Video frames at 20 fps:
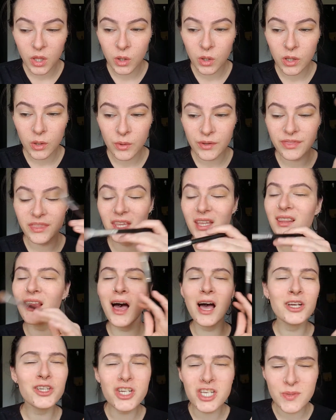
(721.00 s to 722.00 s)
with the
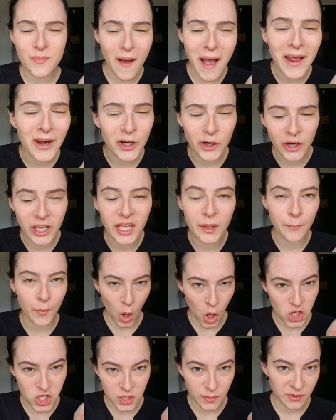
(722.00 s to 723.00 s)
largest spider he could
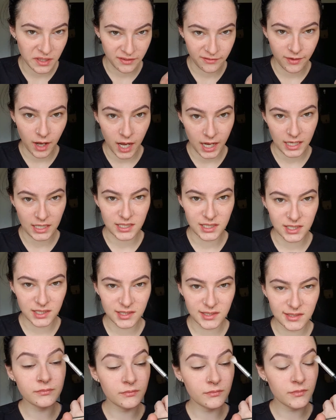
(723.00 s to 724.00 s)
possibly find.
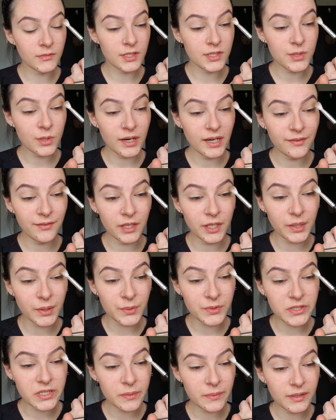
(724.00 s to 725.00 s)
So I never
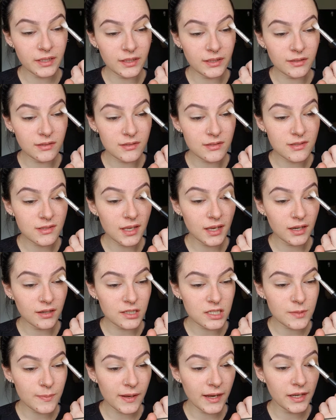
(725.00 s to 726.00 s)
used to be scared
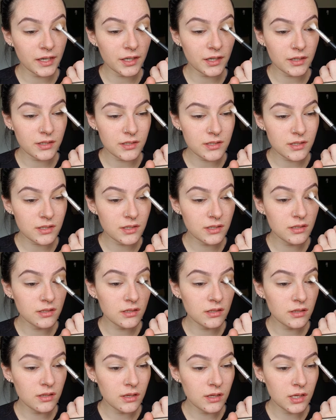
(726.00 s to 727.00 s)
of spiders
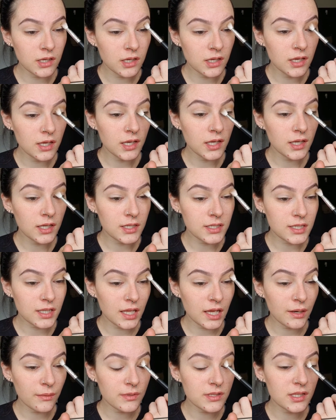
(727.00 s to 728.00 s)
until
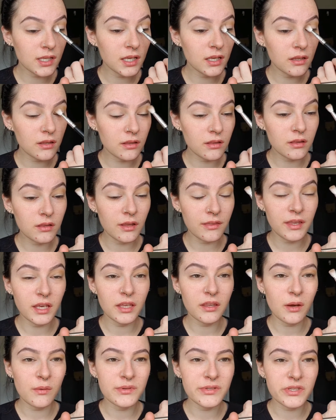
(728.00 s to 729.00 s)
I was like, I
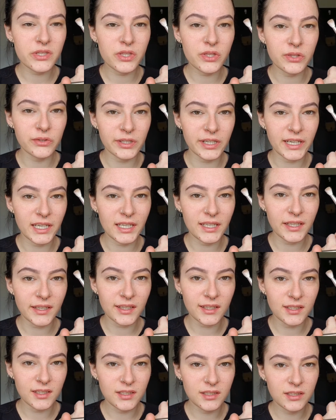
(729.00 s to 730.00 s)
think I was 3
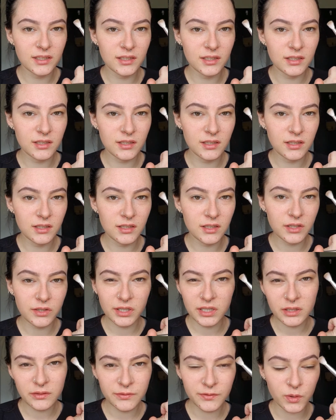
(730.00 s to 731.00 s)

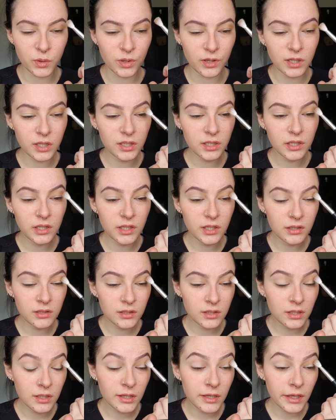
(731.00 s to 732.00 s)
or 4.
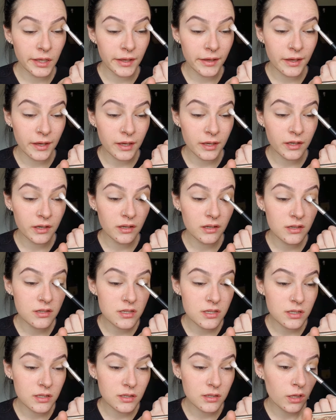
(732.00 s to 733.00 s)
And
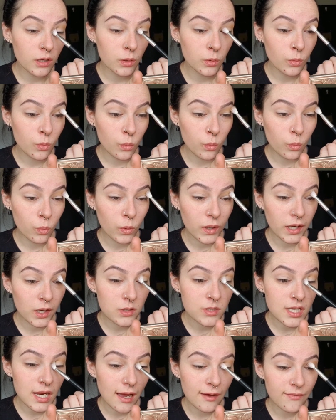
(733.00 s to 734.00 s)
we
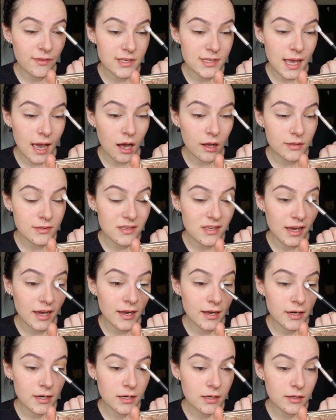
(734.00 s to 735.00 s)
used to have this
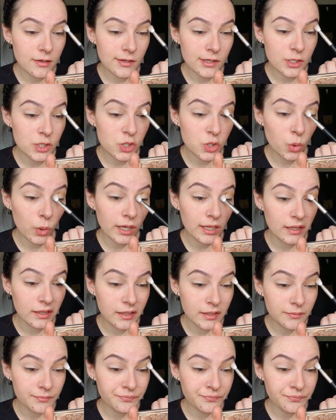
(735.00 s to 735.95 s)
outside toilet.